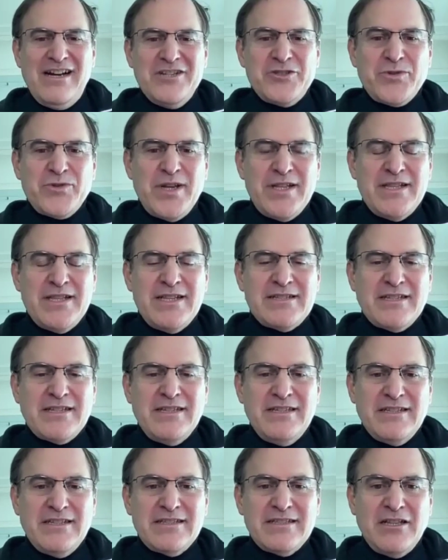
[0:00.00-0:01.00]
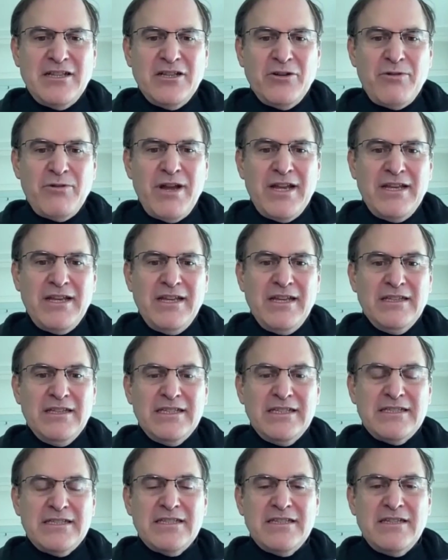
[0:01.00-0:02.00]
trend that's going to accelerate, at
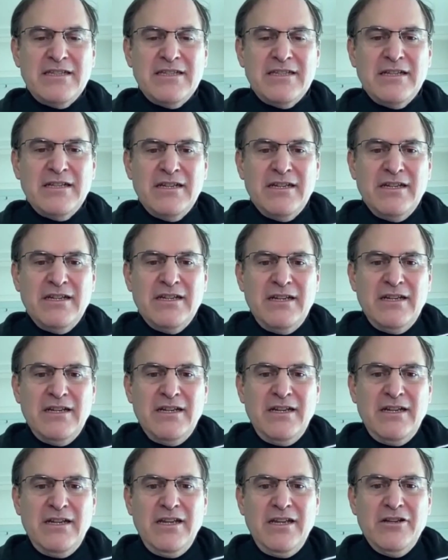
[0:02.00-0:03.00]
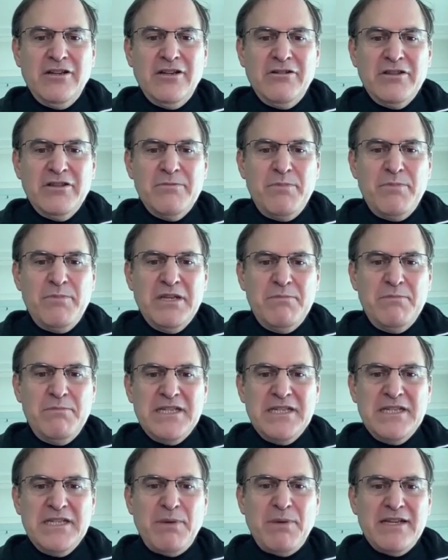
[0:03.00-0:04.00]
least in the
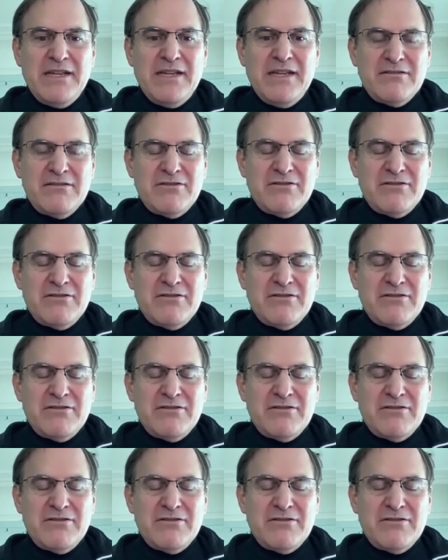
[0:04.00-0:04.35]
B2B space.